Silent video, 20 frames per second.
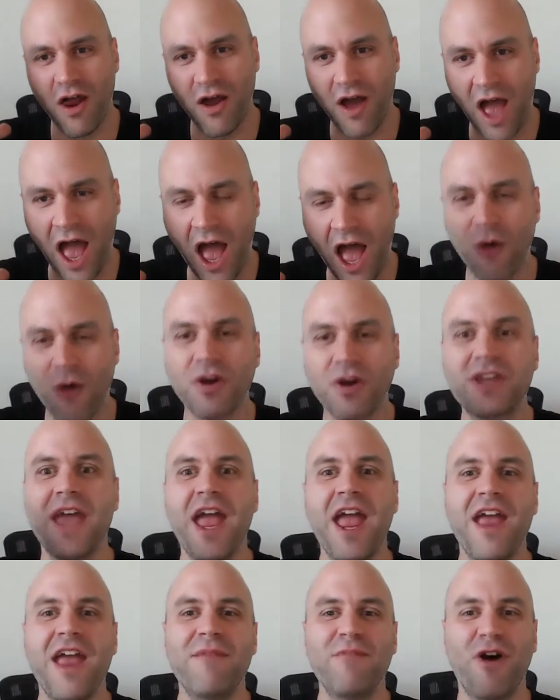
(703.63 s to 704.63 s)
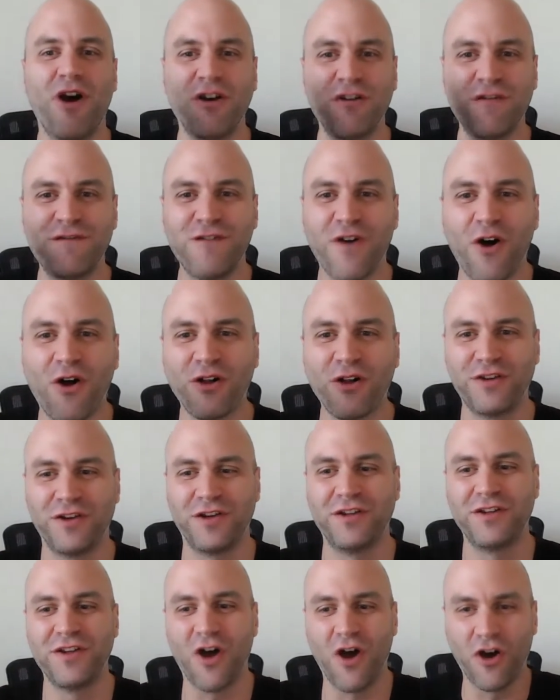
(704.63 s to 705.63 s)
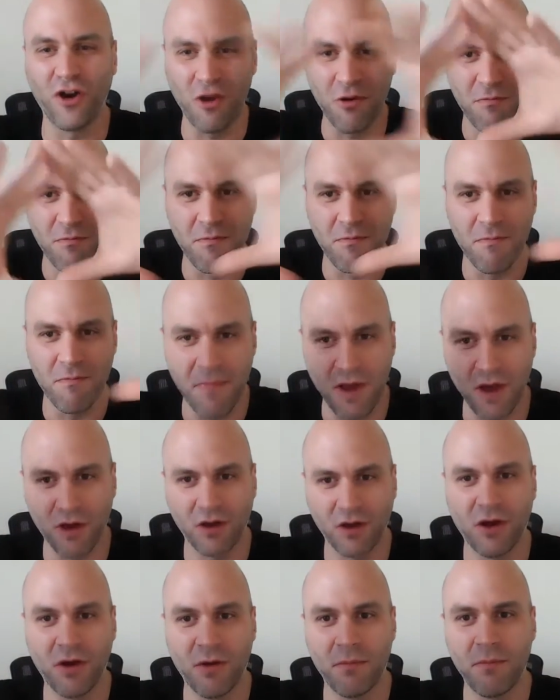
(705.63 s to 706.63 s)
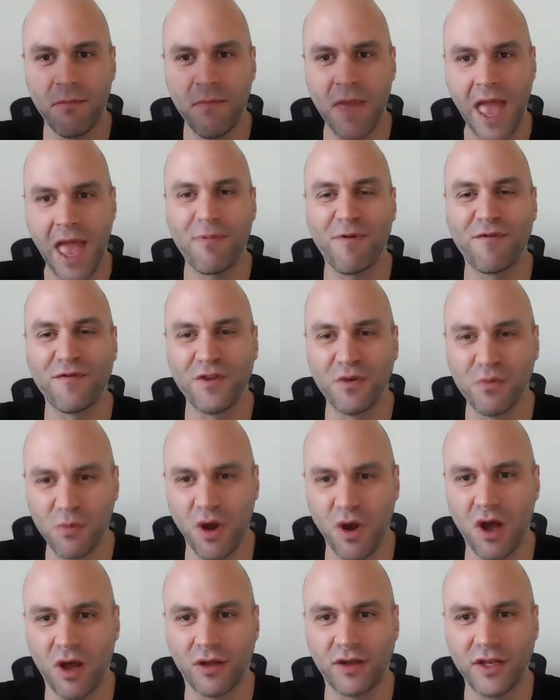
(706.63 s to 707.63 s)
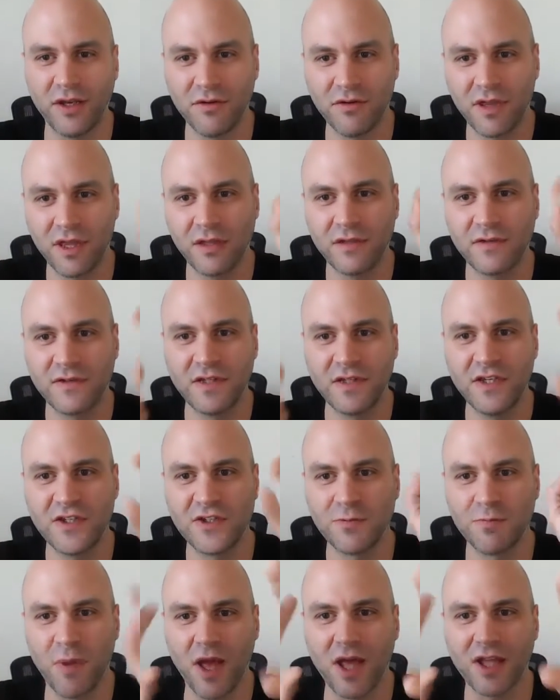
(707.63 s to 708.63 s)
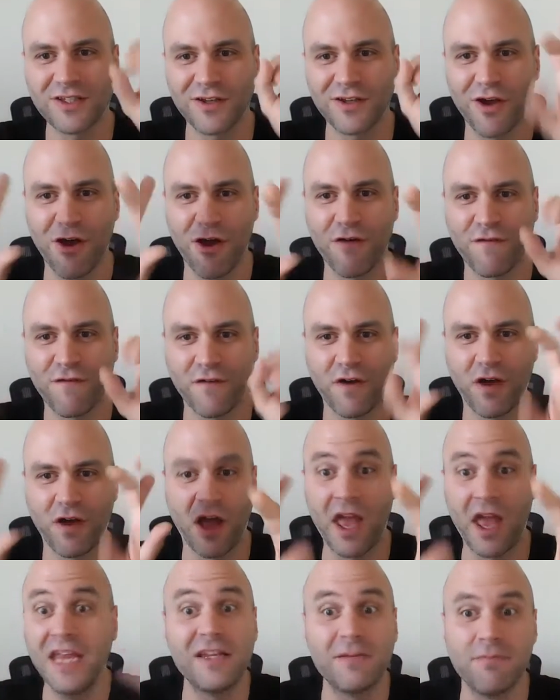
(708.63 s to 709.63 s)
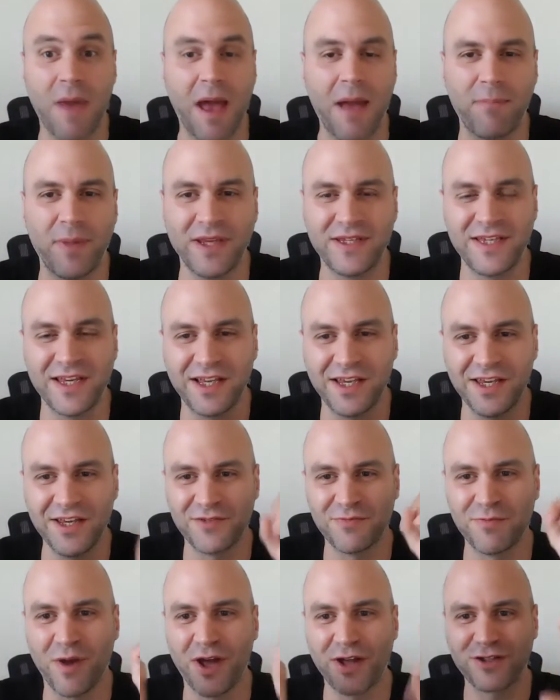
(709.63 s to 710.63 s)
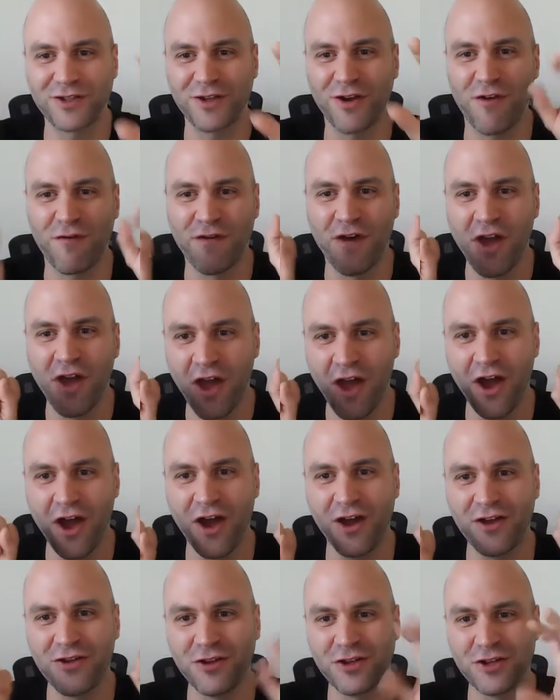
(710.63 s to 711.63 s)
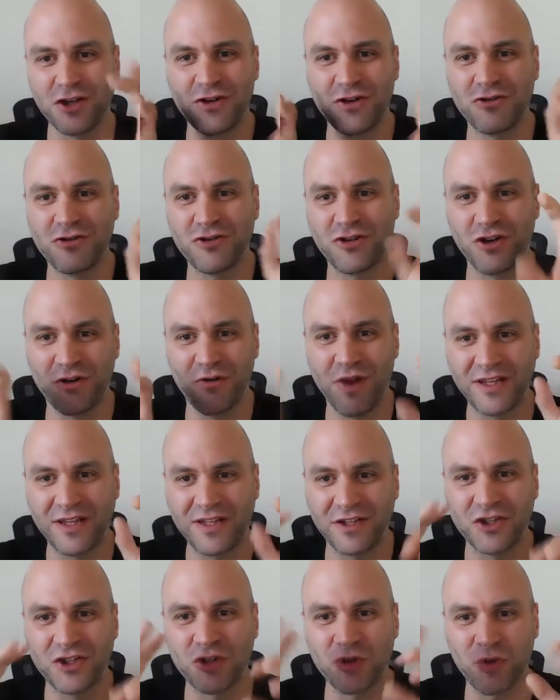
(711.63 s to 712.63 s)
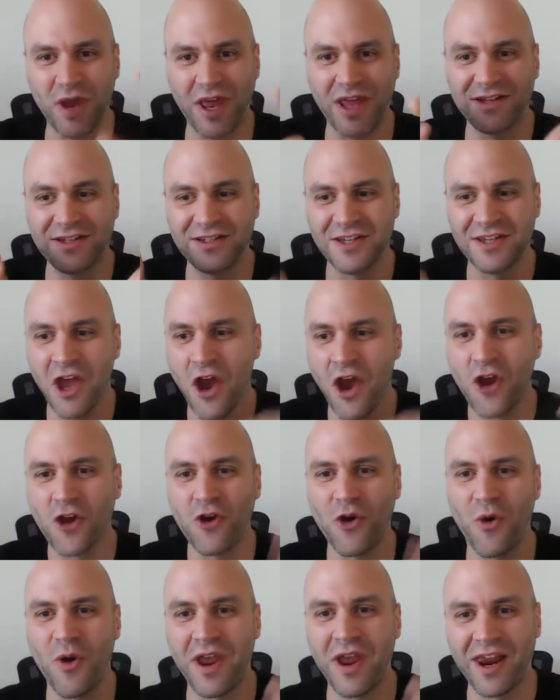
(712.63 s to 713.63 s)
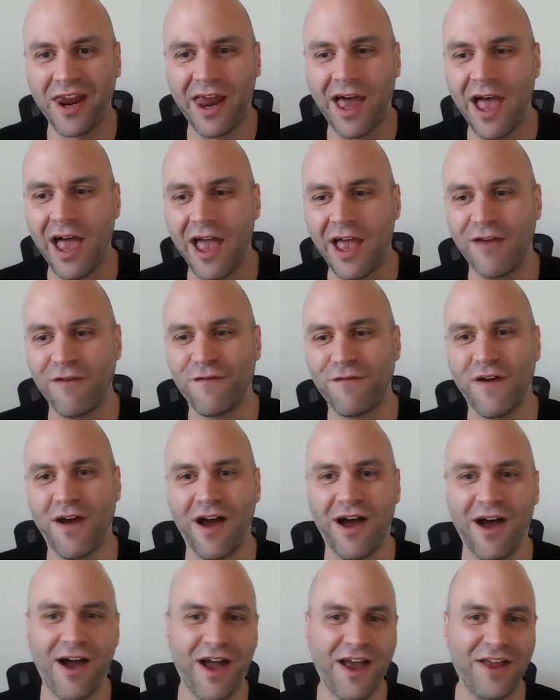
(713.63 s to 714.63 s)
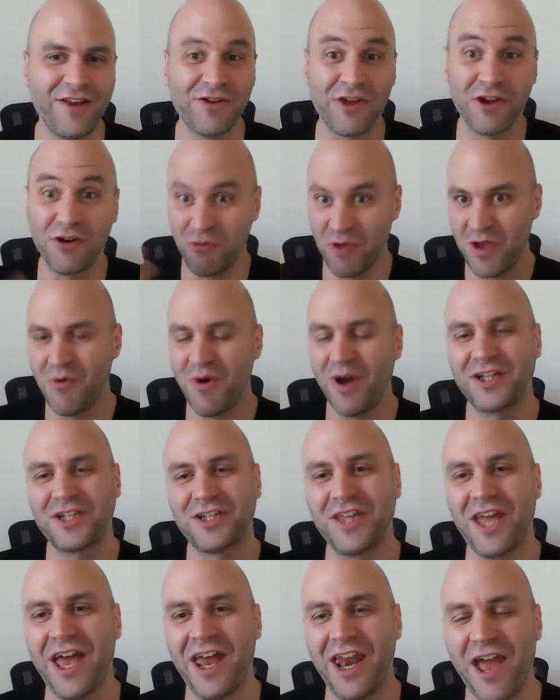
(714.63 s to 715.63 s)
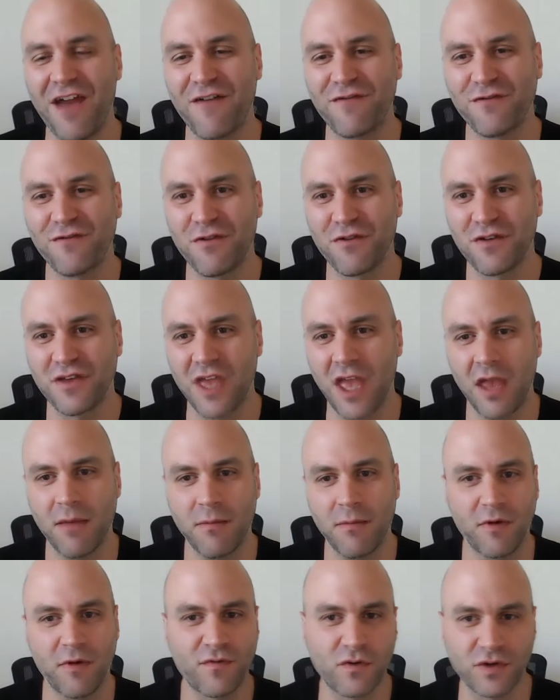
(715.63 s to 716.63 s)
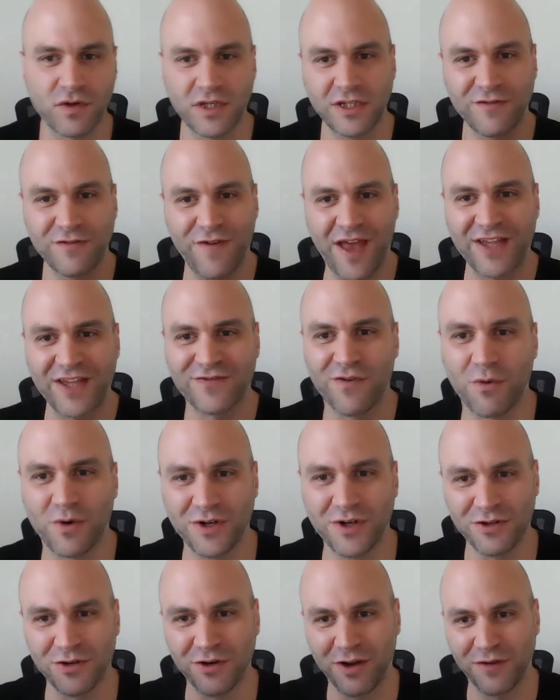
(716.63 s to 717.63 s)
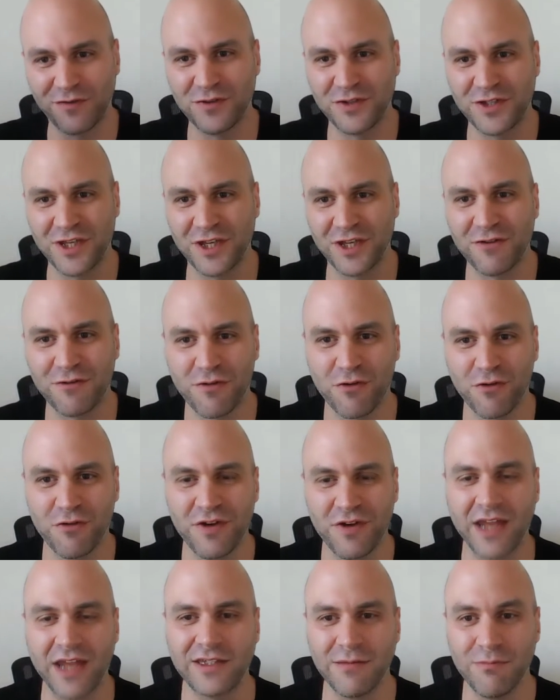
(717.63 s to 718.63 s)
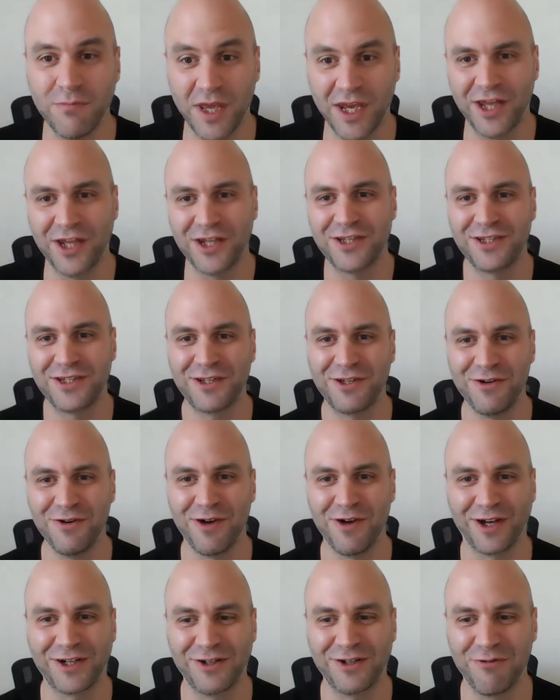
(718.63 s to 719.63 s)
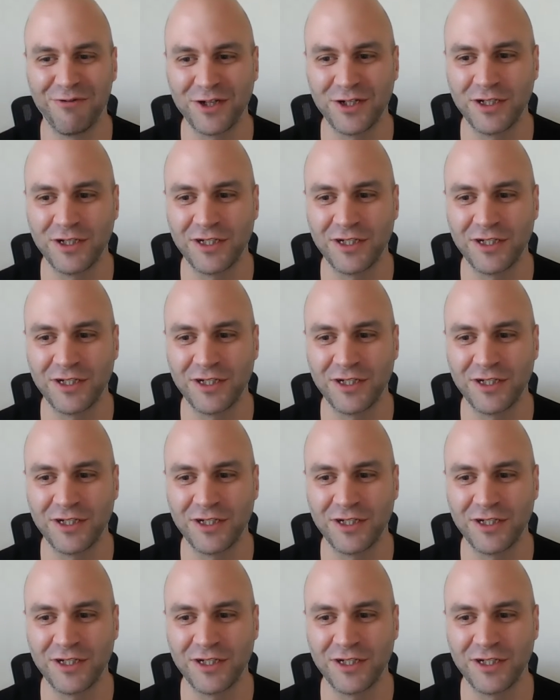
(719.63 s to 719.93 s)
how a game unfolded on a map of the world, and you can see spots of a heat map, basically spots of user-generated trends going live, and you can rewatch that after the game. Of course, it's fast forward. You don't have to sit through 90 minutes to actually watch the